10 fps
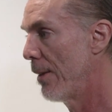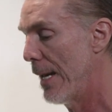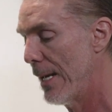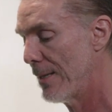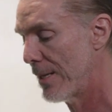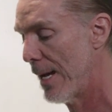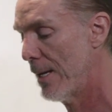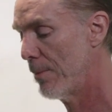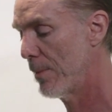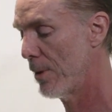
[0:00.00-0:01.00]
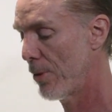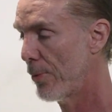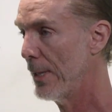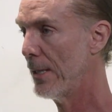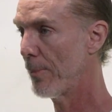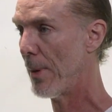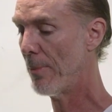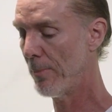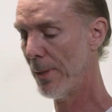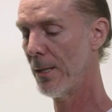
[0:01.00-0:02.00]
then at time 3, the
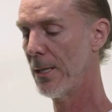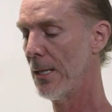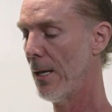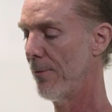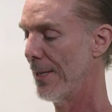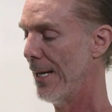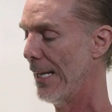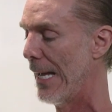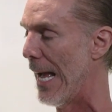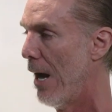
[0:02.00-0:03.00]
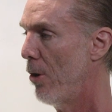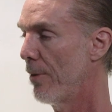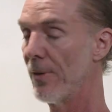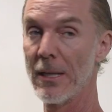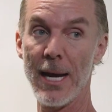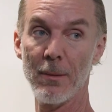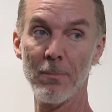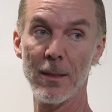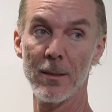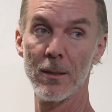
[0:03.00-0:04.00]
probability of getting out of
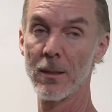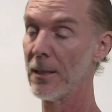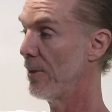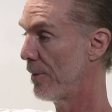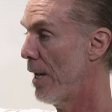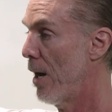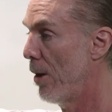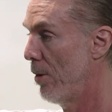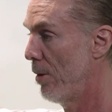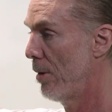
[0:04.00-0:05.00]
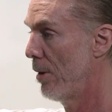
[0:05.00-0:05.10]
alignment is low.